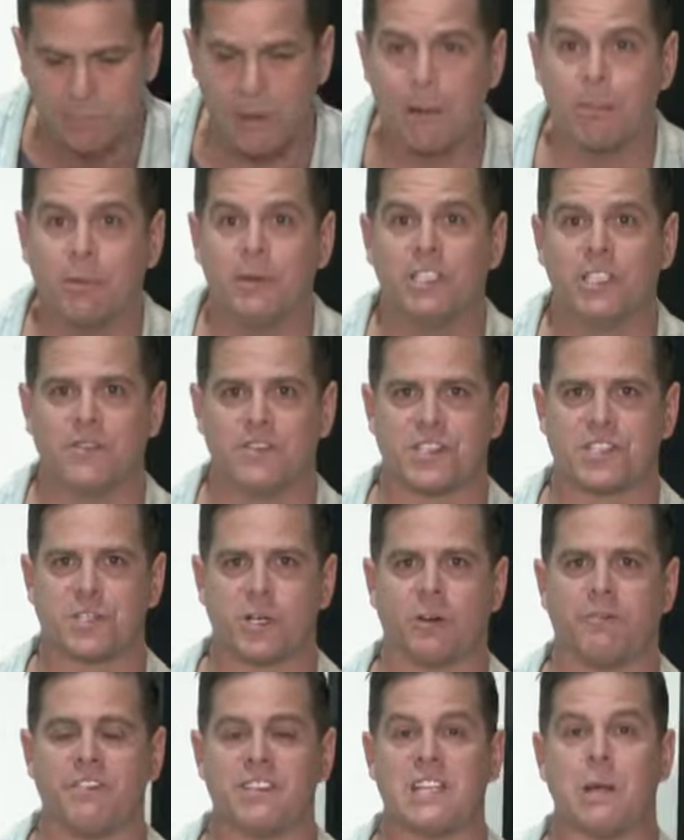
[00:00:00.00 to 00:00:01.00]
bubbling to the
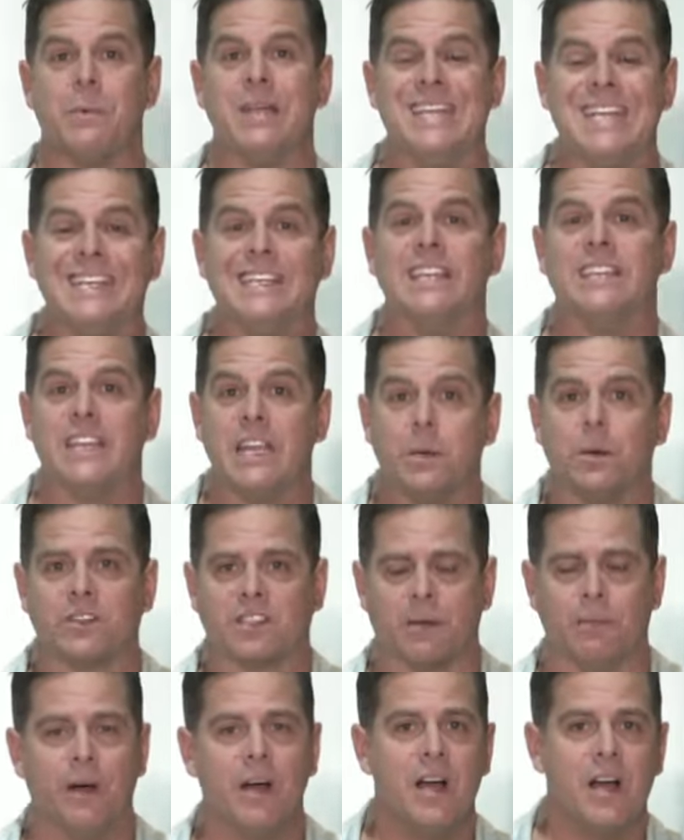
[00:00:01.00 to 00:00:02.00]
surface, and we need to deal with them,